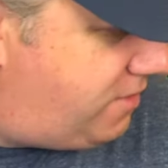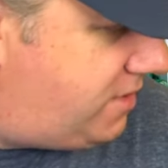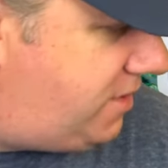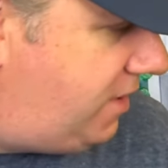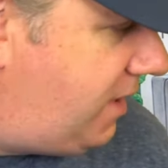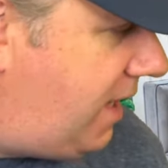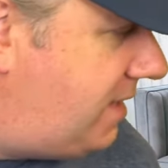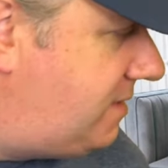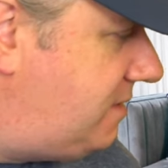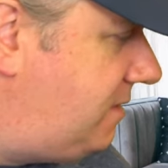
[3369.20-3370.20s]
this to you
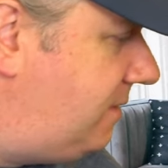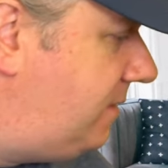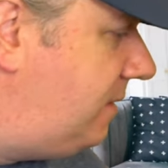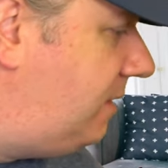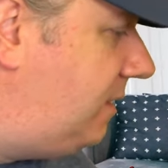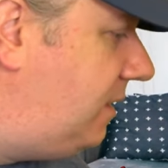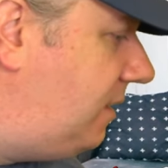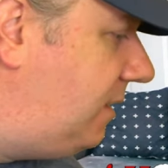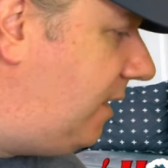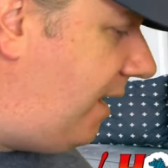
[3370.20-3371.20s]
guys.
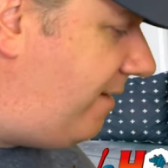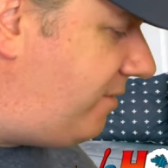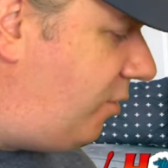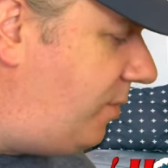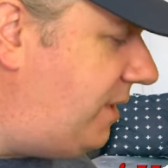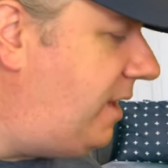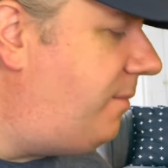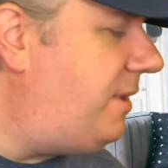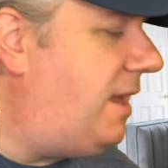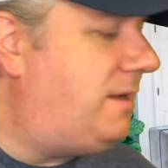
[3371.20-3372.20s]
I haven't opened it
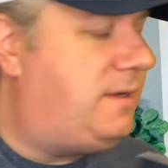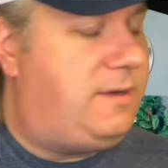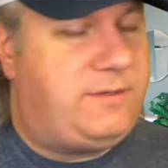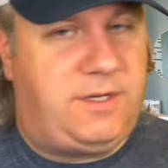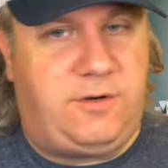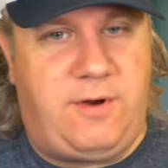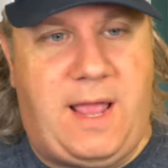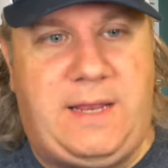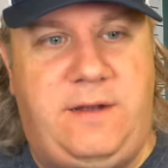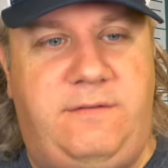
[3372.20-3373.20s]
up yet. I was going to
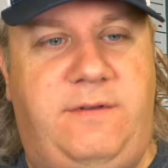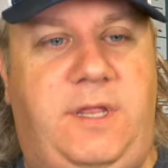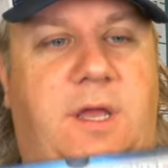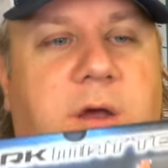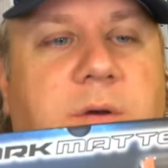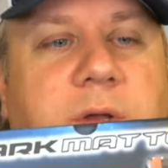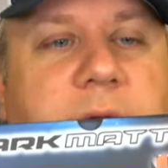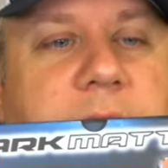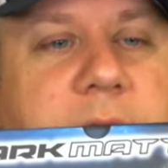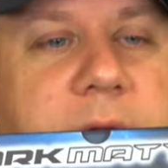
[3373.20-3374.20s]
crack into the video.
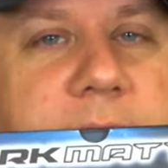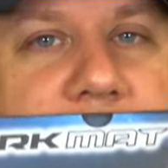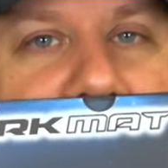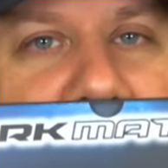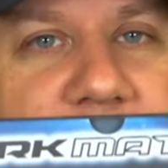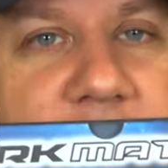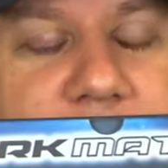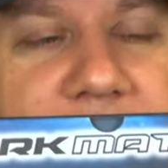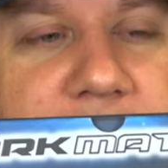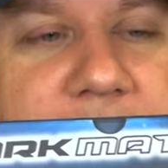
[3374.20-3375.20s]
Dark
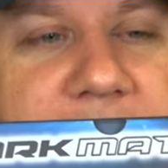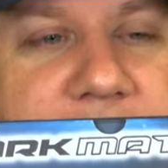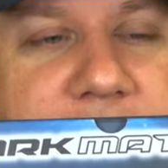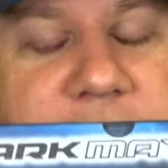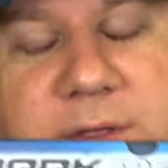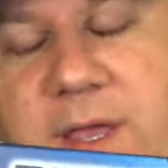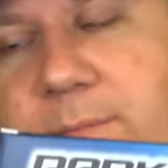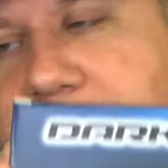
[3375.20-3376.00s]
matter battery. And you're like,